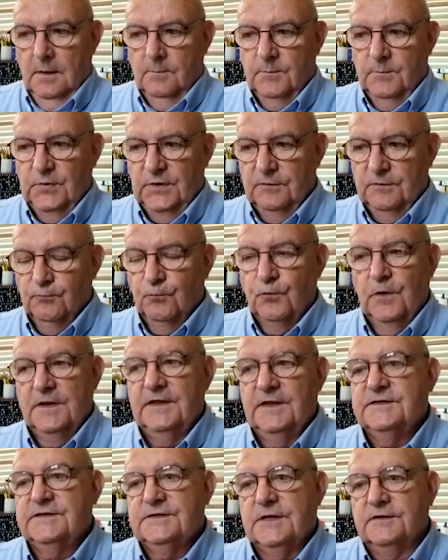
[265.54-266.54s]
But it really
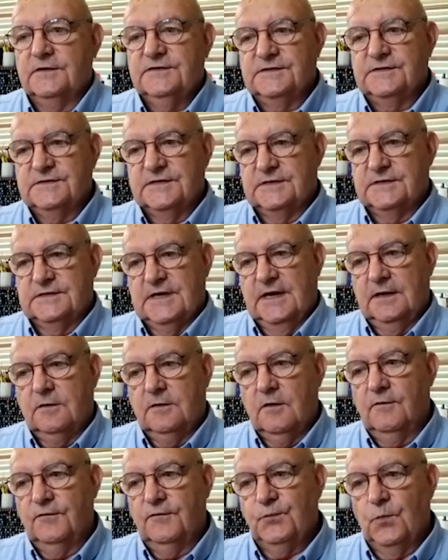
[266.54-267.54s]
started to take
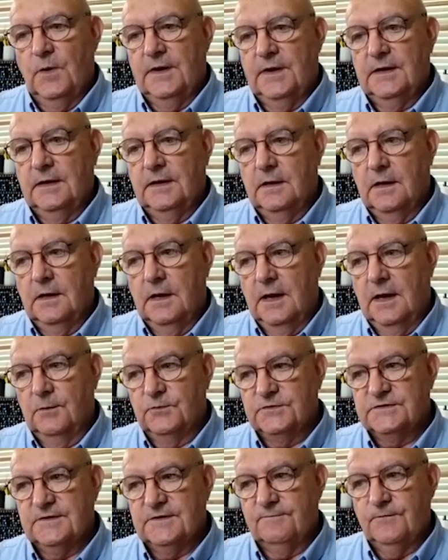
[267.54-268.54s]
off when I
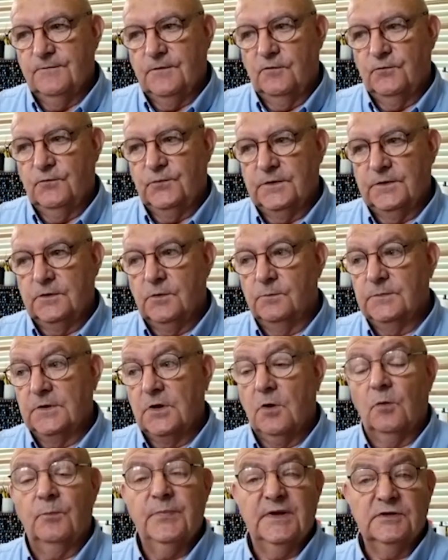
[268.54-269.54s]
was involved with a company
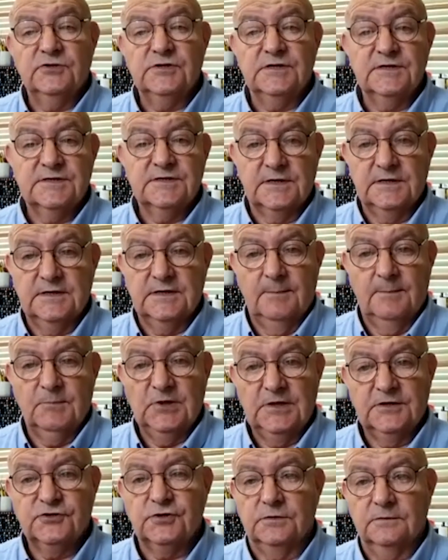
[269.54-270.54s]
called PGC
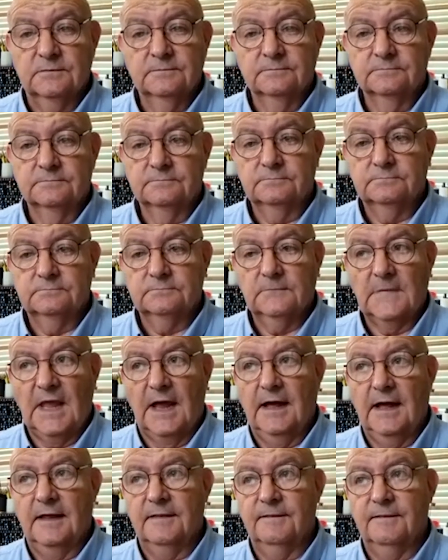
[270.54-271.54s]
Demolition.
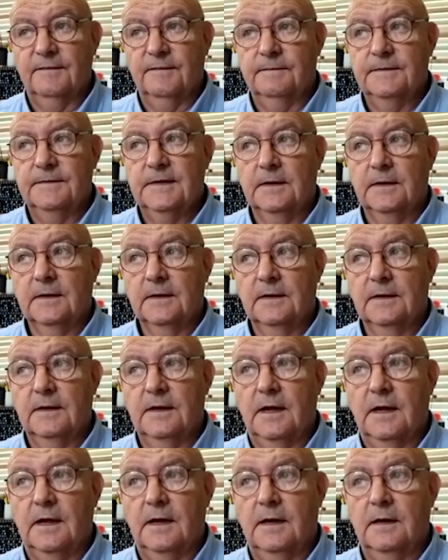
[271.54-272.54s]
And
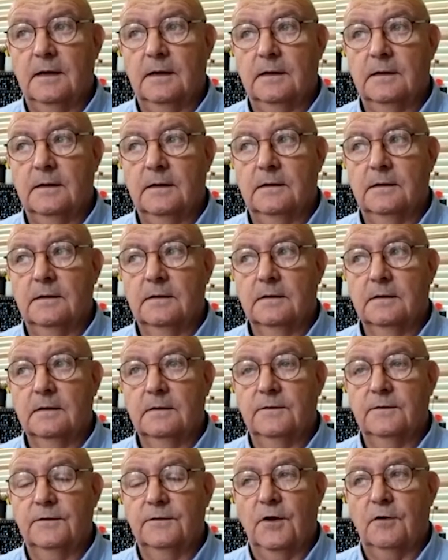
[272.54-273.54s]
uh,
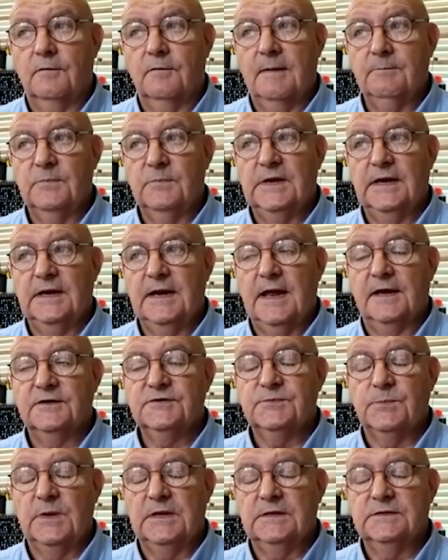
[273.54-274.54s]
their MD
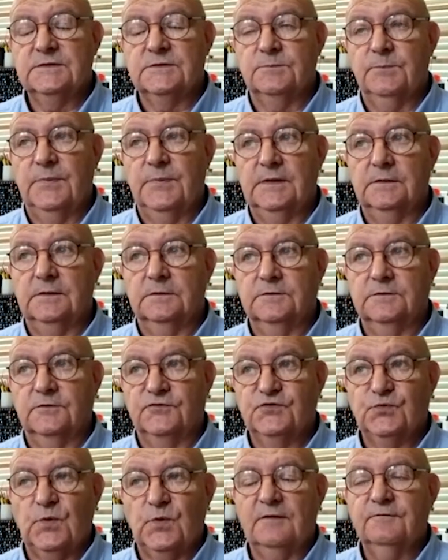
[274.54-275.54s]
asked me to build a
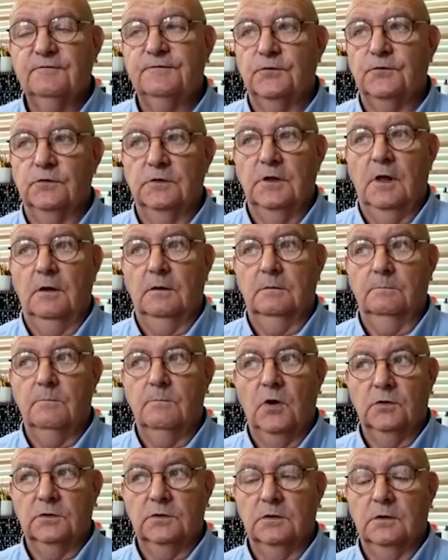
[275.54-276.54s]
12-foot long
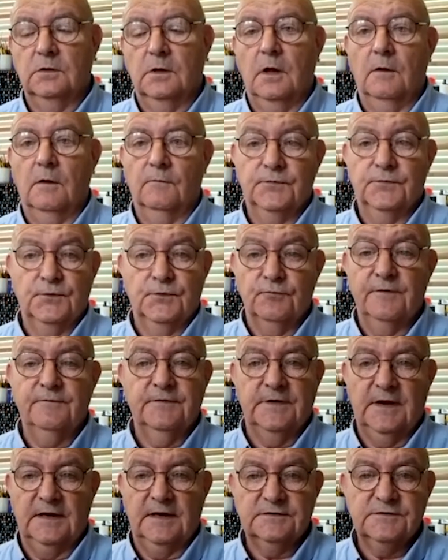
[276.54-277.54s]
model of the
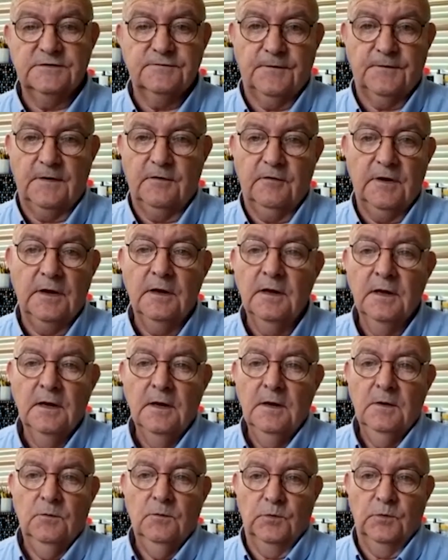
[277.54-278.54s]
Riverdance ferry,
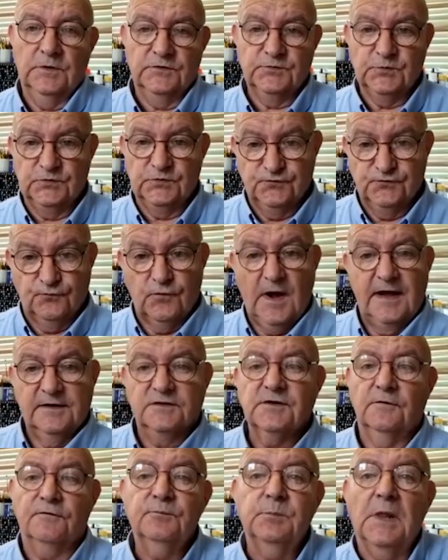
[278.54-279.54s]
which was wrecked
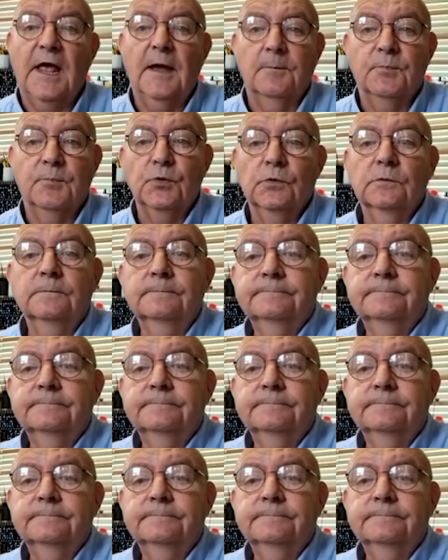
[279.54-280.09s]
off Blackpool.